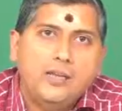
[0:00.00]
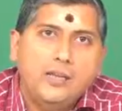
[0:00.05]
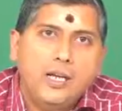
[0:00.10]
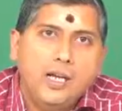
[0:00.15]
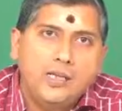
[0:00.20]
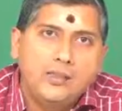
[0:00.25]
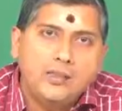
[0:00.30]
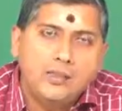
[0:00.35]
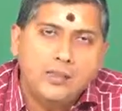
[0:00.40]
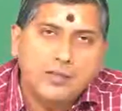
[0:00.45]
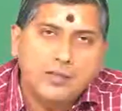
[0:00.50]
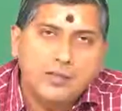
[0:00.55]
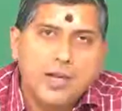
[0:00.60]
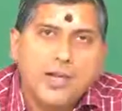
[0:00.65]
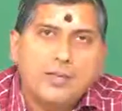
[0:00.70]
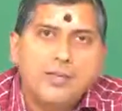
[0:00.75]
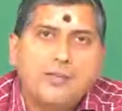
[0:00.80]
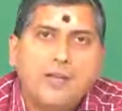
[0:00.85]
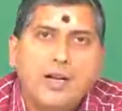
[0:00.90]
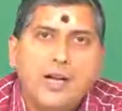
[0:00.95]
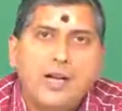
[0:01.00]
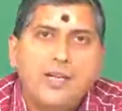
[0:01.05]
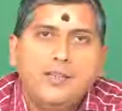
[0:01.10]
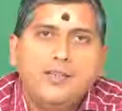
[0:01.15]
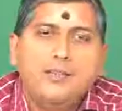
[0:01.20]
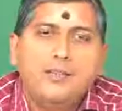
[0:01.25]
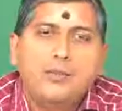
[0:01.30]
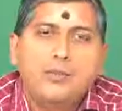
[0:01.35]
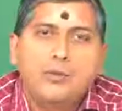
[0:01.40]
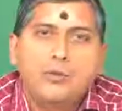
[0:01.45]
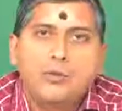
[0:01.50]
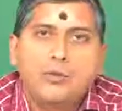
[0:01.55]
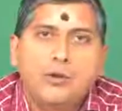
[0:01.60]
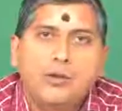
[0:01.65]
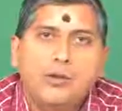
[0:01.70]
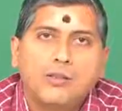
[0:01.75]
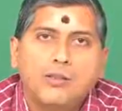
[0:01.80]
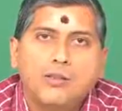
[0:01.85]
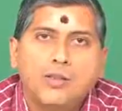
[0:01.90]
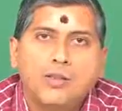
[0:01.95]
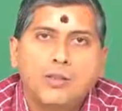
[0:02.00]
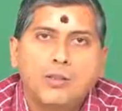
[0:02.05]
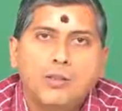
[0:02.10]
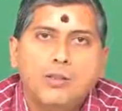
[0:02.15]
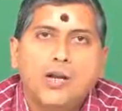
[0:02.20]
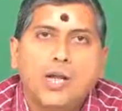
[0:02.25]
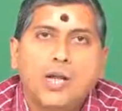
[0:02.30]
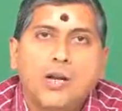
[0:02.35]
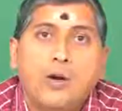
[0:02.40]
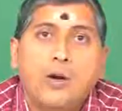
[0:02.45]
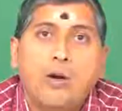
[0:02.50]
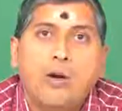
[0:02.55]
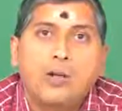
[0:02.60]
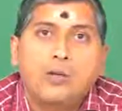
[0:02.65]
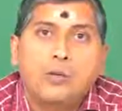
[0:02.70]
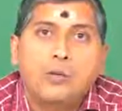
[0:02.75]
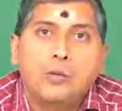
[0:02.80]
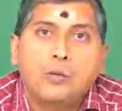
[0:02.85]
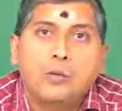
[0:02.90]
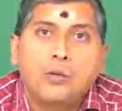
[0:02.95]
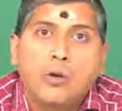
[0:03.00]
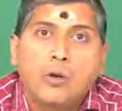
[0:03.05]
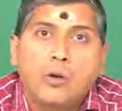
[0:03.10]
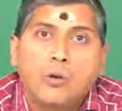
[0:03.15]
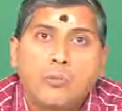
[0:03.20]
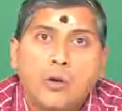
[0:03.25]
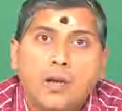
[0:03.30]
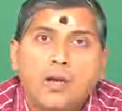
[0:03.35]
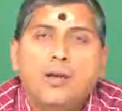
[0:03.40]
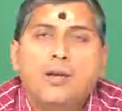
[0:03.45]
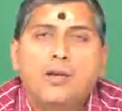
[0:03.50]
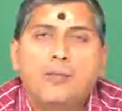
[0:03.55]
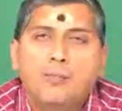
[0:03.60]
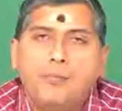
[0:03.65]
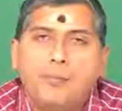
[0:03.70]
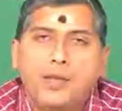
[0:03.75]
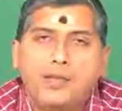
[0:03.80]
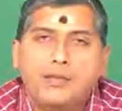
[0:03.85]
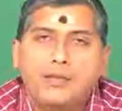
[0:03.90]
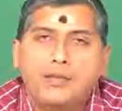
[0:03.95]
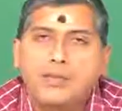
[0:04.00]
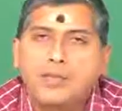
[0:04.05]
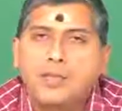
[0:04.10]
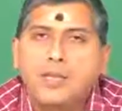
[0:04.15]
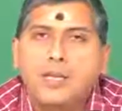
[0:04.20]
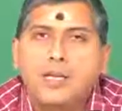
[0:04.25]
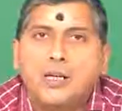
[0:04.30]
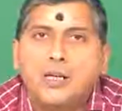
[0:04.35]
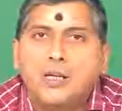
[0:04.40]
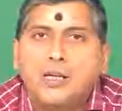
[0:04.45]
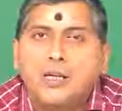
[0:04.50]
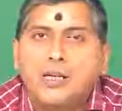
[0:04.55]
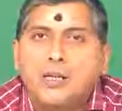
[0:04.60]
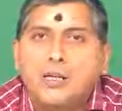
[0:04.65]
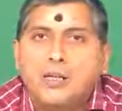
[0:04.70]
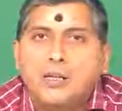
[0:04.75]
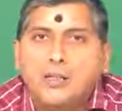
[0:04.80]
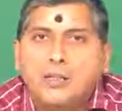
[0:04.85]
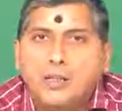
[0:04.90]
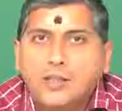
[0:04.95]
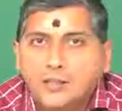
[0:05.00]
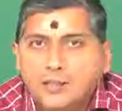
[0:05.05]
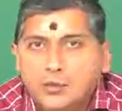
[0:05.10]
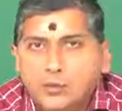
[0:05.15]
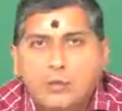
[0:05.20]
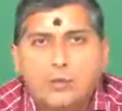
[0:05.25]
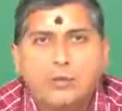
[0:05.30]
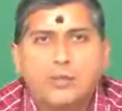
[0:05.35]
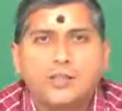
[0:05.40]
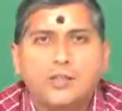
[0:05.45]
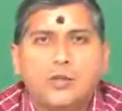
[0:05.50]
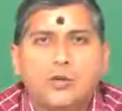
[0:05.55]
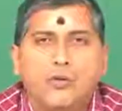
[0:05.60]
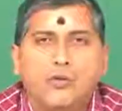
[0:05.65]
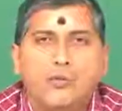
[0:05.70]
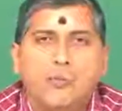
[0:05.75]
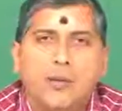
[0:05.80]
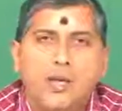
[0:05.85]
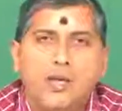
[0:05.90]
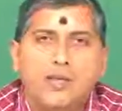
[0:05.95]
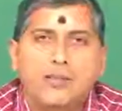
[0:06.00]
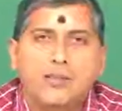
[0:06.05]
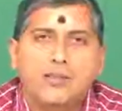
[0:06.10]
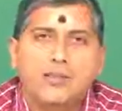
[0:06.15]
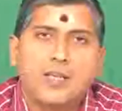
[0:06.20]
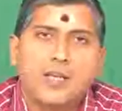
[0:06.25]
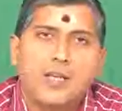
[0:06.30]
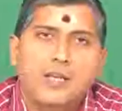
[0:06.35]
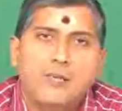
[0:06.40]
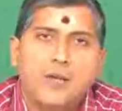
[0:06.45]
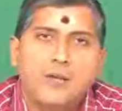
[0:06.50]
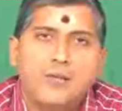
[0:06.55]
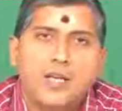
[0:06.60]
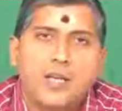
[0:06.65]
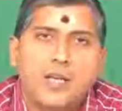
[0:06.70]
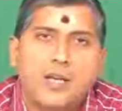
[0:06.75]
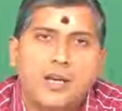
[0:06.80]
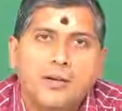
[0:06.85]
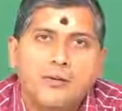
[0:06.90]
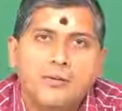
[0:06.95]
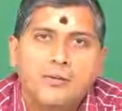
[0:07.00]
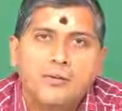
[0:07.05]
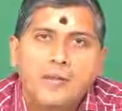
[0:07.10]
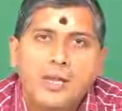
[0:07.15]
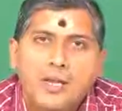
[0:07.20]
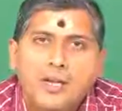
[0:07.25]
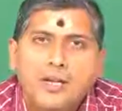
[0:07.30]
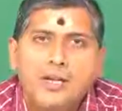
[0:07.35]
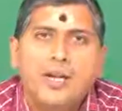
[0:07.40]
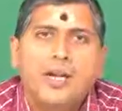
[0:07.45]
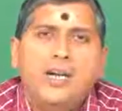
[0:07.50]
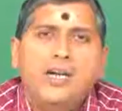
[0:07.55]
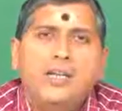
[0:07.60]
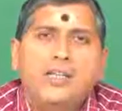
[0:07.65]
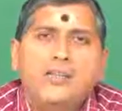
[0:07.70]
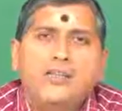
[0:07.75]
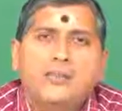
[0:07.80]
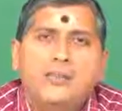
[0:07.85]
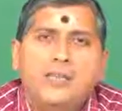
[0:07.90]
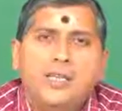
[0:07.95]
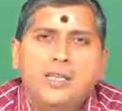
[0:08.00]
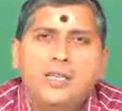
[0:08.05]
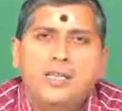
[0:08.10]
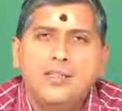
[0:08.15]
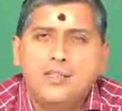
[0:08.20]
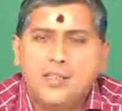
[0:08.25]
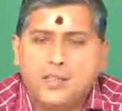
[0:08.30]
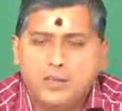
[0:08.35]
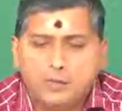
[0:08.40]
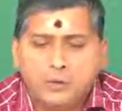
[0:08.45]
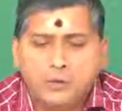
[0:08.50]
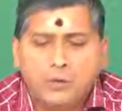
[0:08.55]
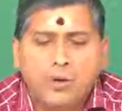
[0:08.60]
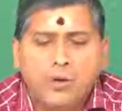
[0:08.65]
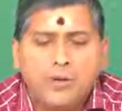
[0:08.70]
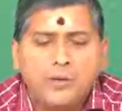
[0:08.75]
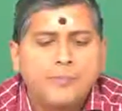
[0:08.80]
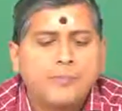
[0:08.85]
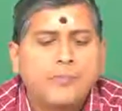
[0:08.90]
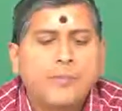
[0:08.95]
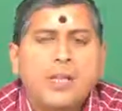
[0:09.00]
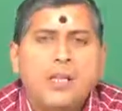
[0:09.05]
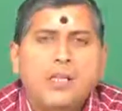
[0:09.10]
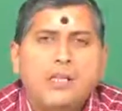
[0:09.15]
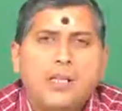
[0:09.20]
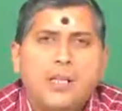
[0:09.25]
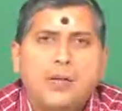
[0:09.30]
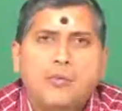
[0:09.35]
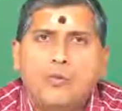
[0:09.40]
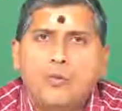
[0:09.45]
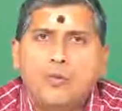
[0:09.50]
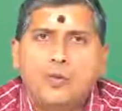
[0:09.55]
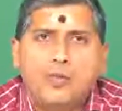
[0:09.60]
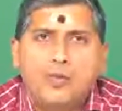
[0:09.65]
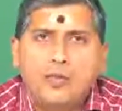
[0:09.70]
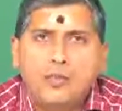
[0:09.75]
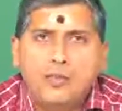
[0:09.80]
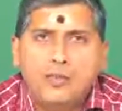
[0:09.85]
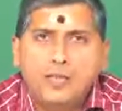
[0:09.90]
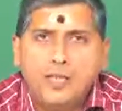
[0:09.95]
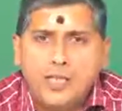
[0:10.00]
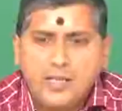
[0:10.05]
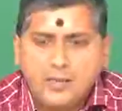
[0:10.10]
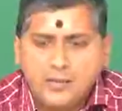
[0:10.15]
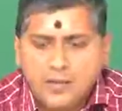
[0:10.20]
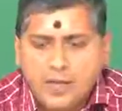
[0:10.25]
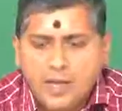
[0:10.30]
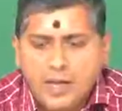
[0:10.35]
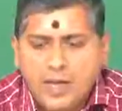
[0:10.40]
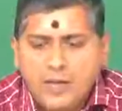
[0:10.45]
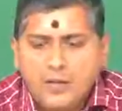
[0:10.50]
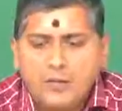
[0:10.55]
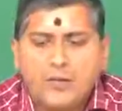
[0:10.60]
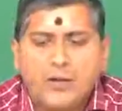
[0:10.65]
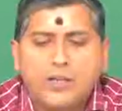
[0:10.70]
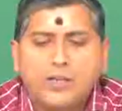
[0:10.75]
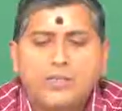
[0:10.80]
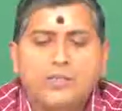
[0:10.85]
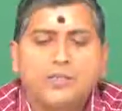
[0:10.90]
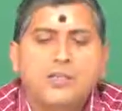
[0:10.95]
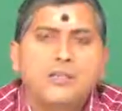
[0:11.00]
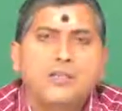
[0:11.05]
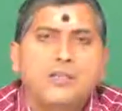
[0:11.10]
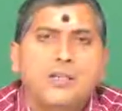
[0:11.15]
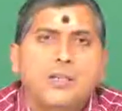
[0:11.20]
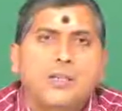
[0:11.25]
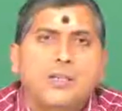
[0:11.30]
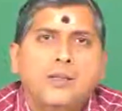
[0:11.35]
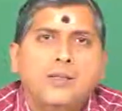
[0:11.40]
its translates should constitute an orthonormal basis. Here there is no question of basis, anyway we have redundancies and so on. Therefore, the scaling functions